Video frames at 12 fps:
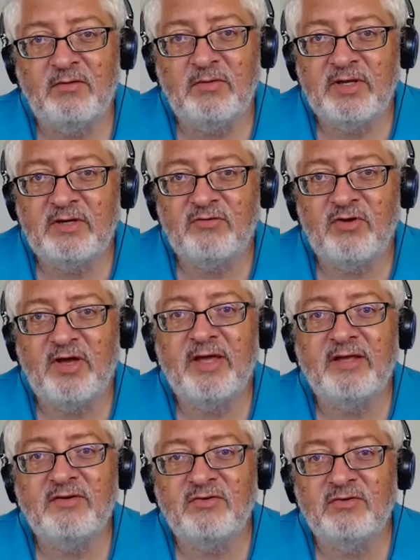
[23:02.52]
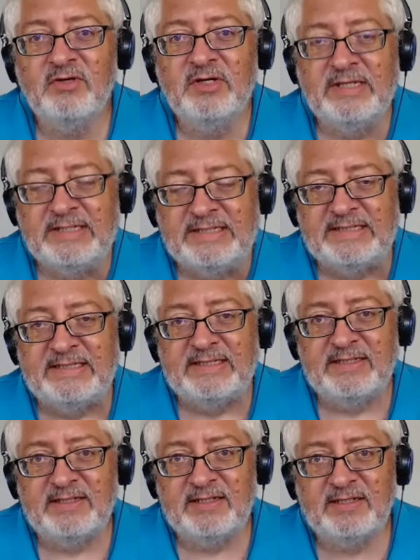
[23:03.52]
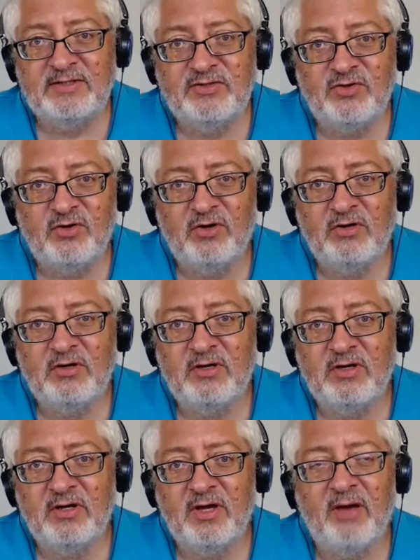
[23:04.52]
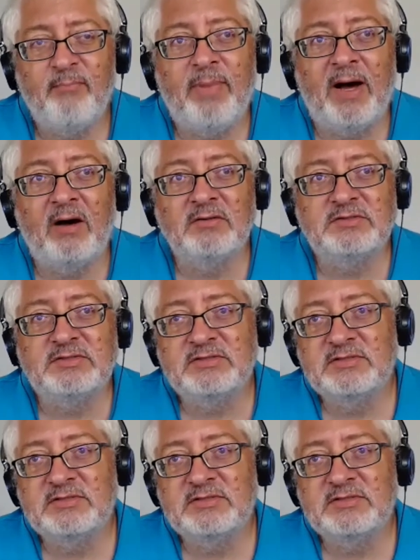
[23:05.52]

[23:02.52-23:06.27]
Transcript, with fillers: Yeah. We are trying to uh, talk uh, about,